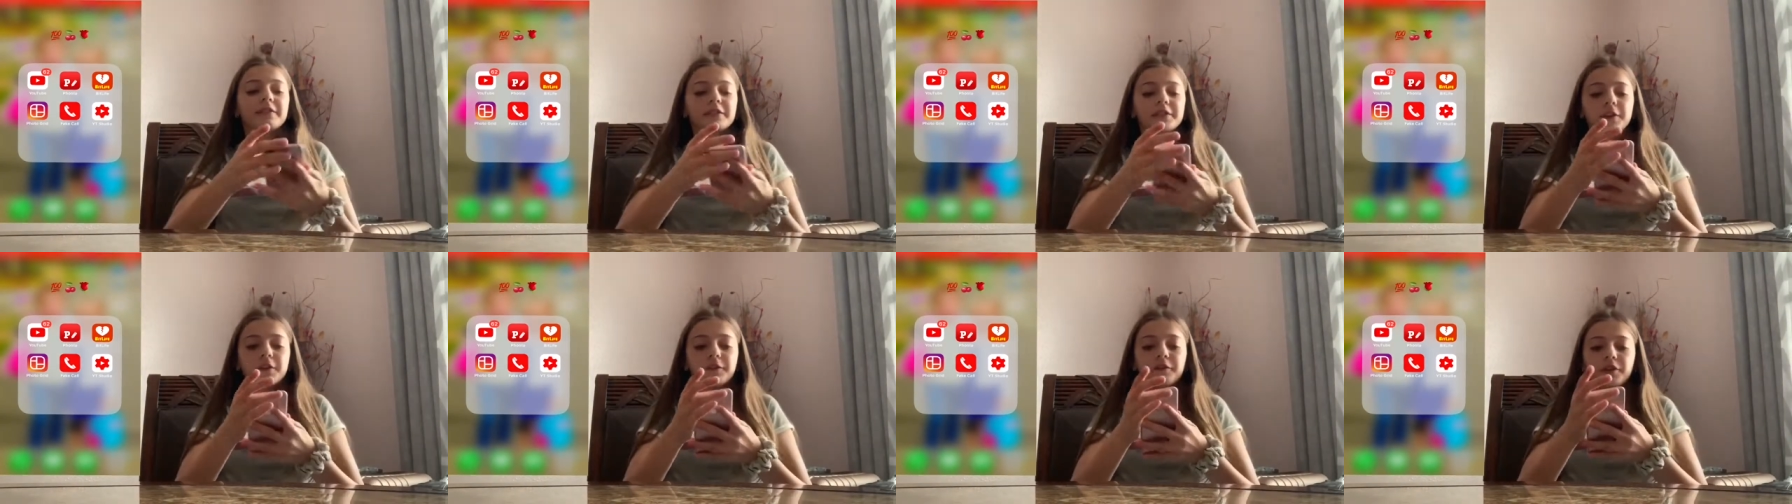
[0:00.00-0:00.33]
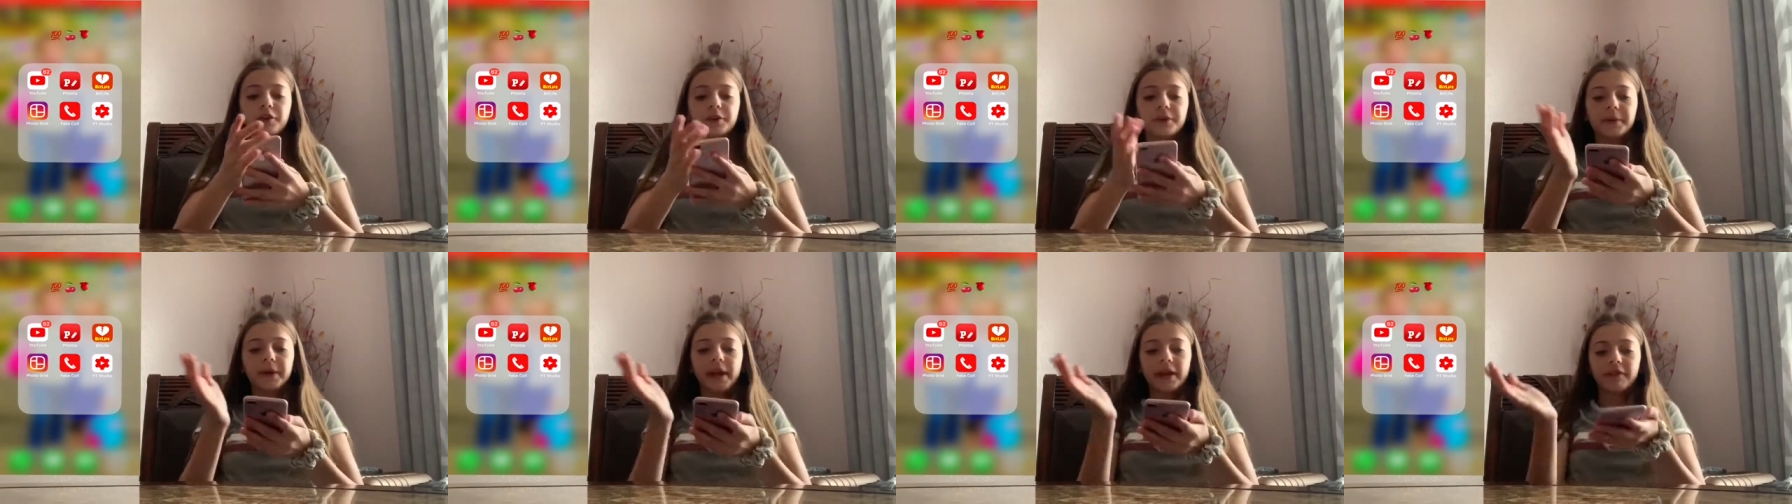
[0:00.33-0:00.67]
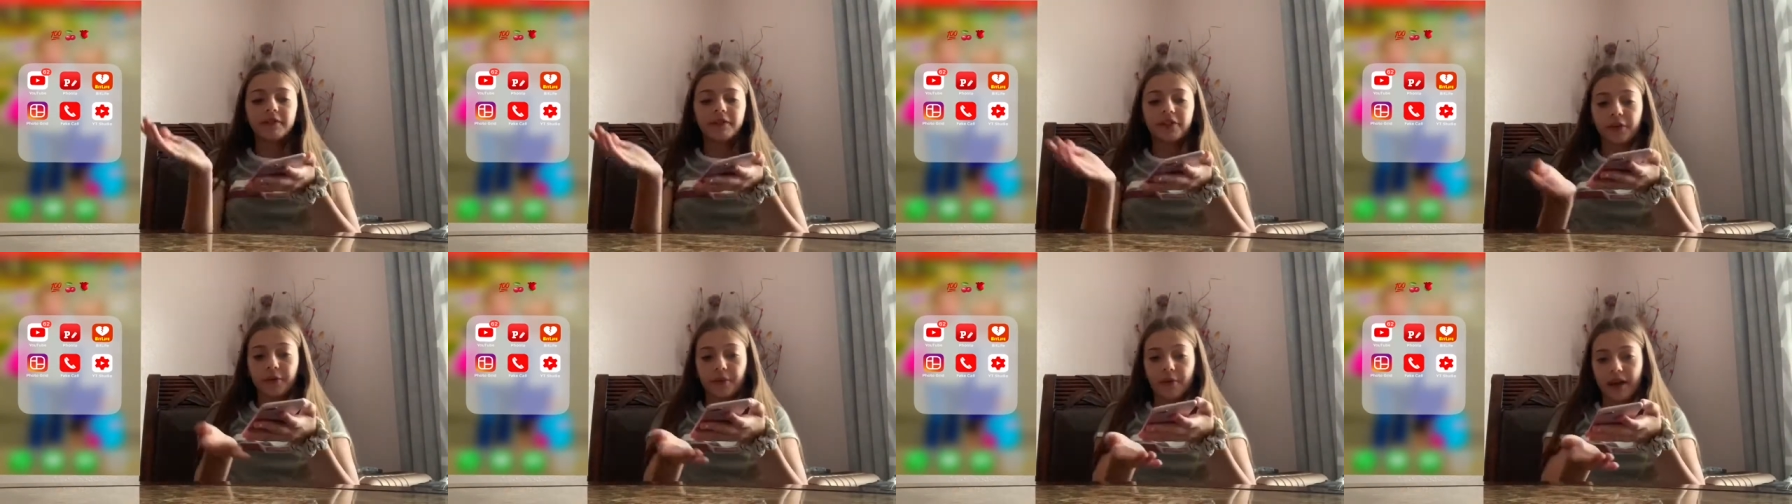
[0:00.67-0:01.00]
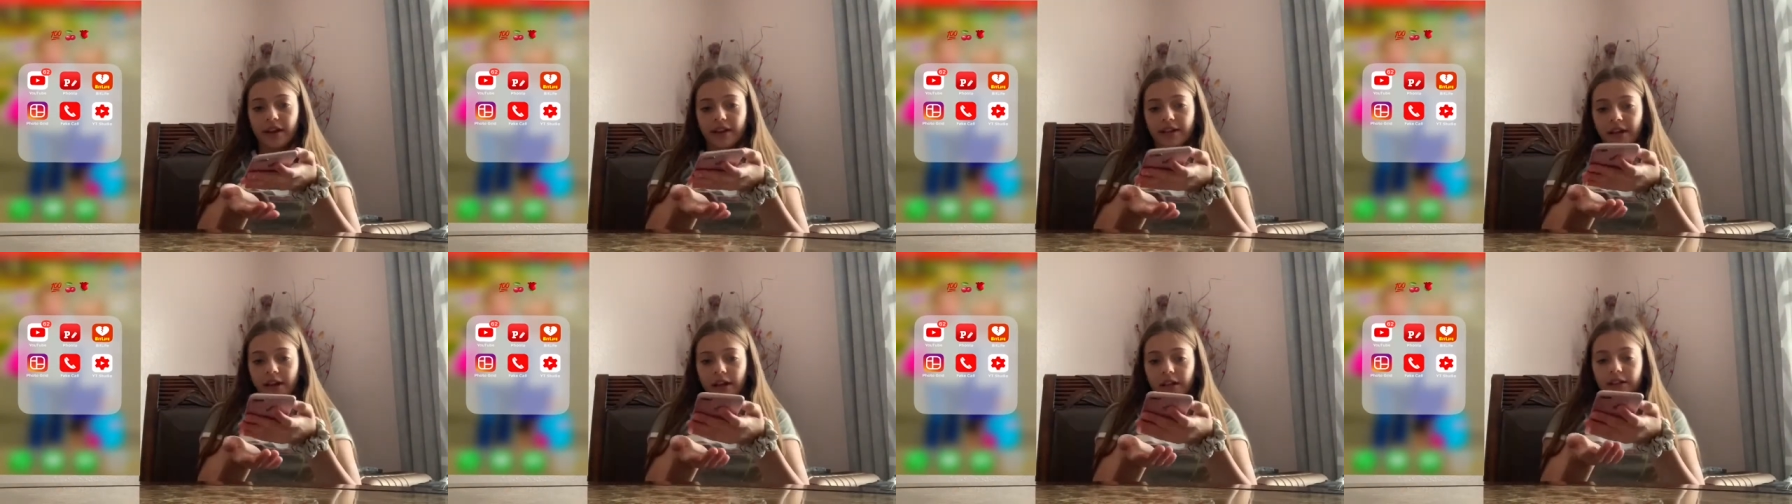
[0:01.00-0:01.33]
So first we have the
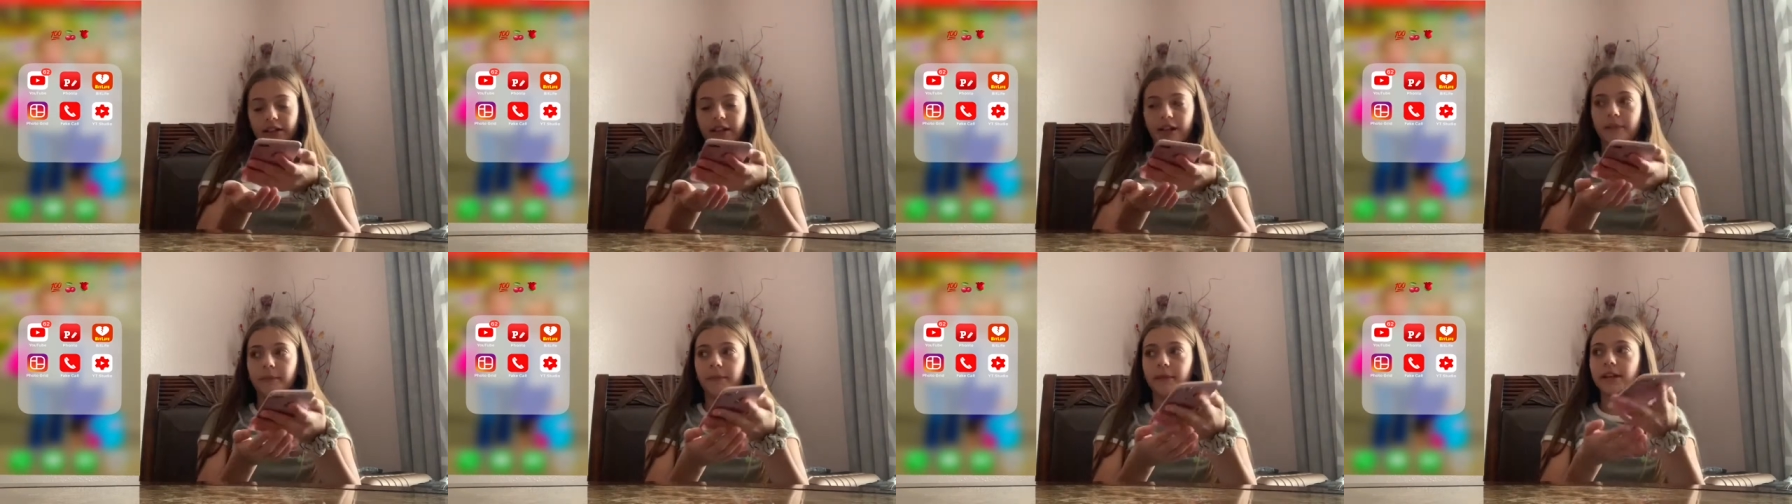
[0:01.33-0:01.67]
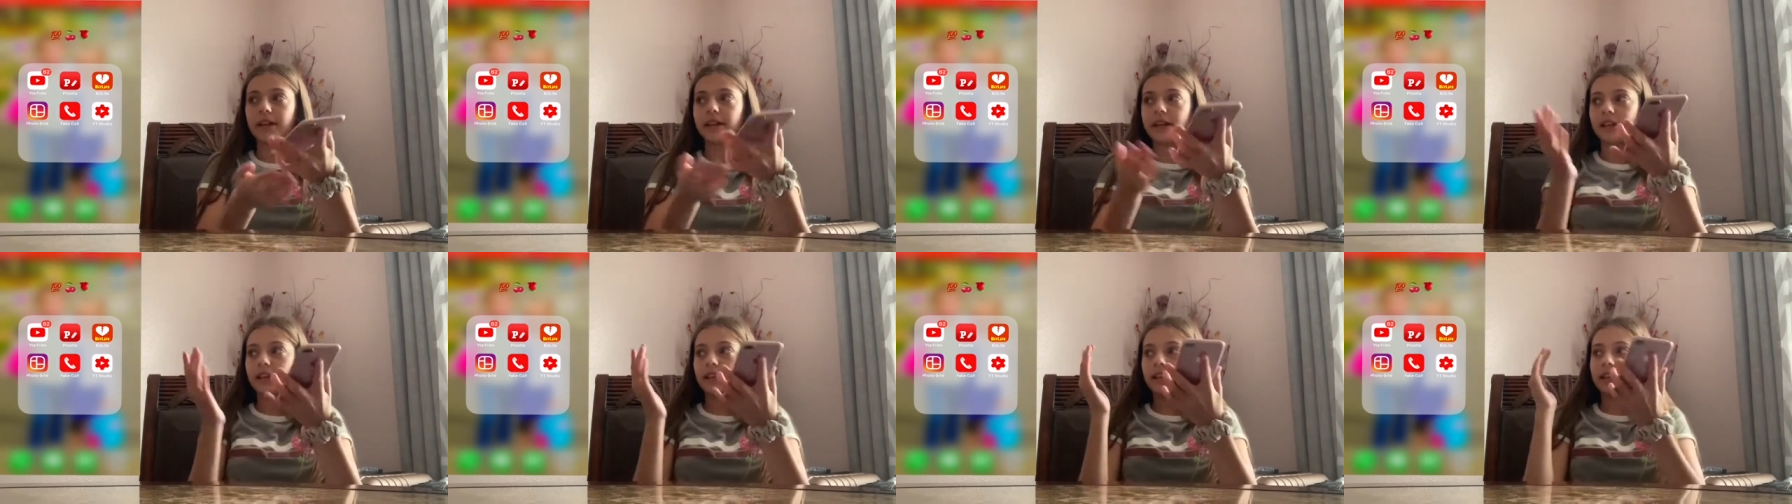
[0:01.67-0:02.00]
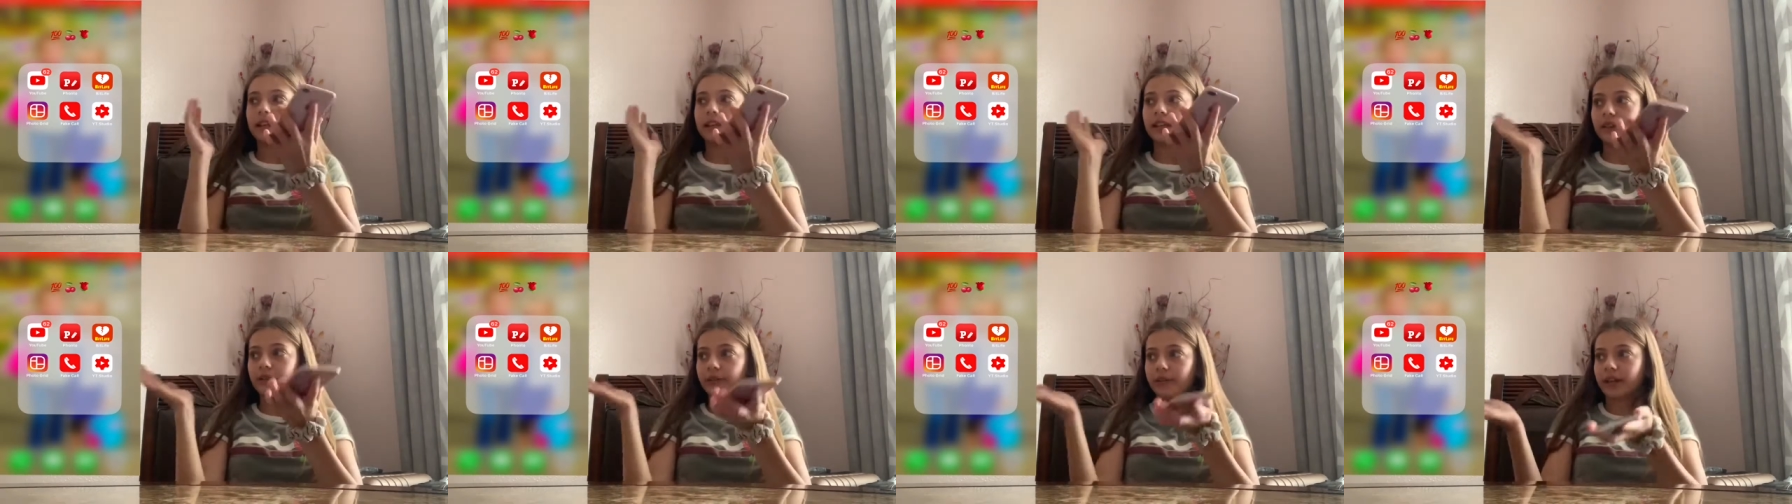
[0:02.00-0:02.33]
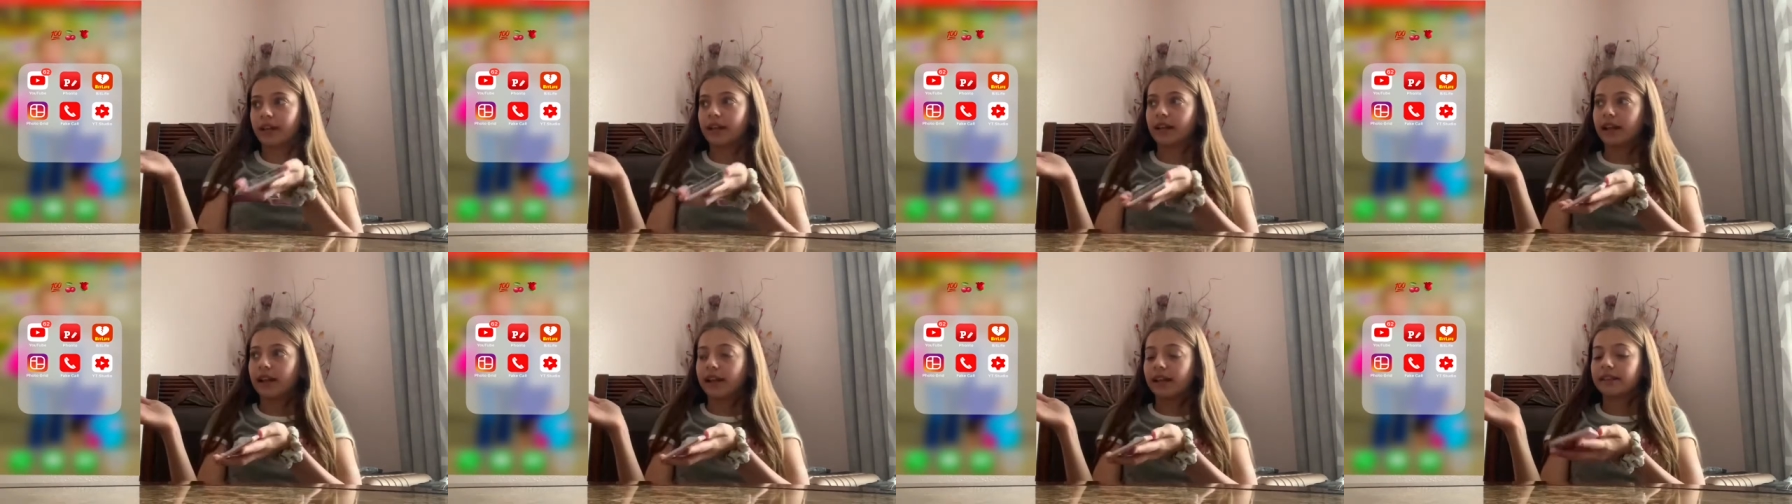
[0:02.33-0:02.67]
red column. He
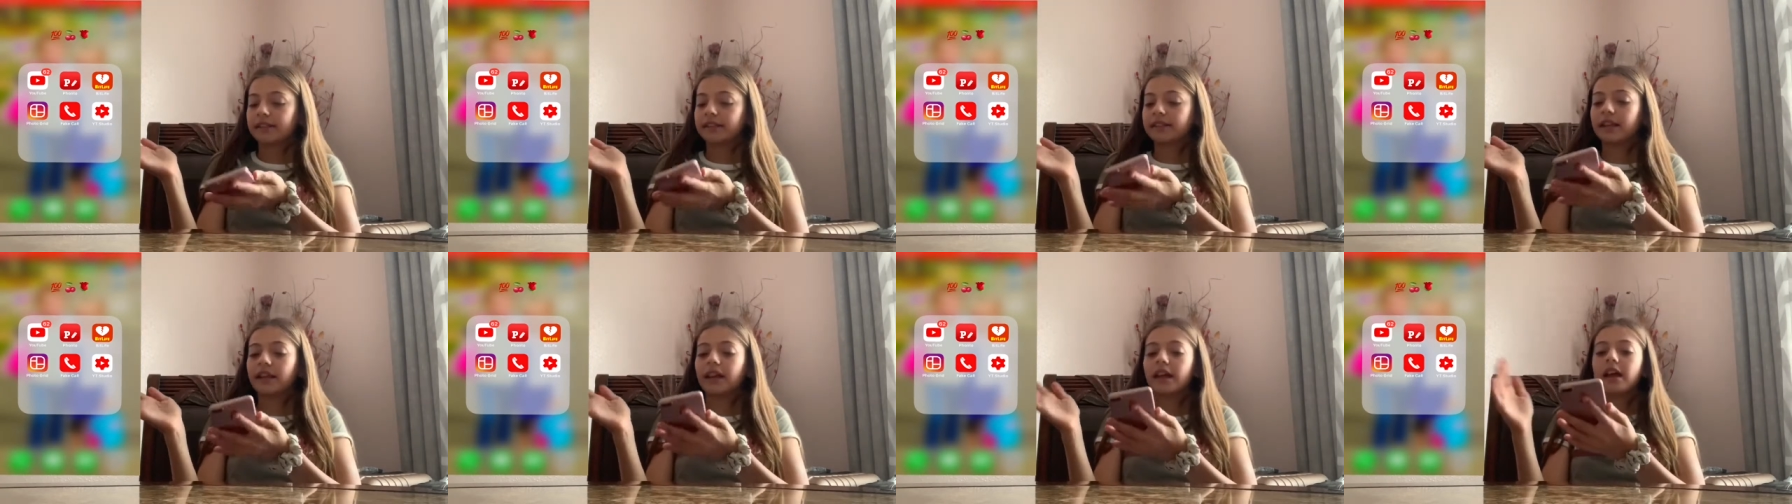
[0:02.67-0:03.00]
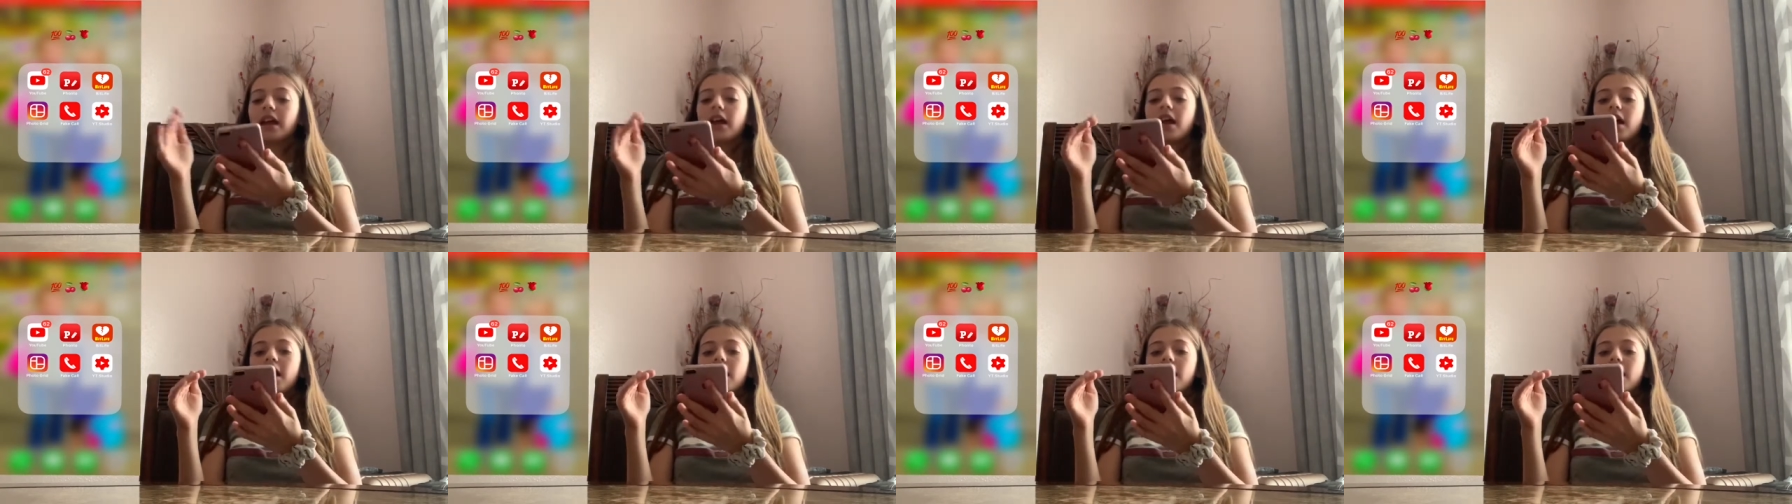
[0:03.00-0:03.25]
organized it.